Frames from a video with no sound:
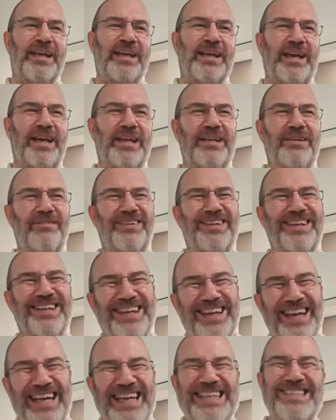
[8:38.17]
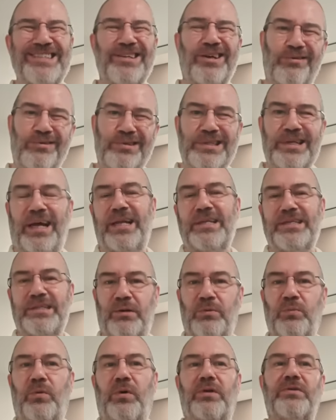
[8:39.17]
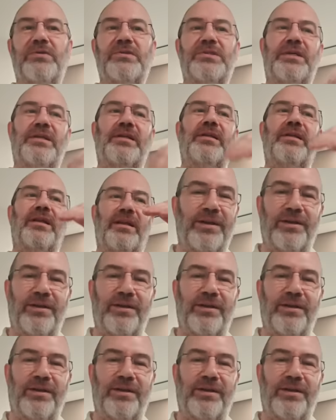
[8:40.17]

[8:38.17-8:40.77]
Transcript: kind of guess how tight I'd want it,